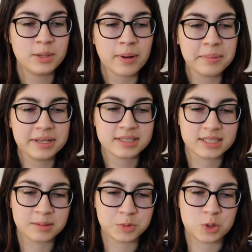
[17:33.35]
She probably has like
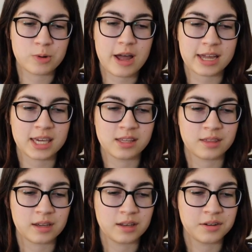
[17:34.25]
some tracking
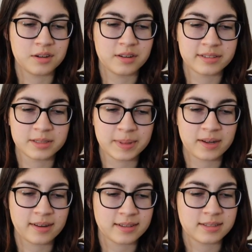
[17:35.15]
thing in her, to be
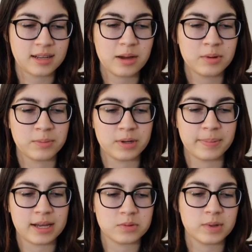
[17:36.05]
honest. I wouldn't put it
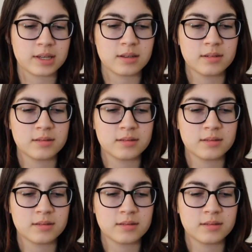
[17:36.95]
past Wicked.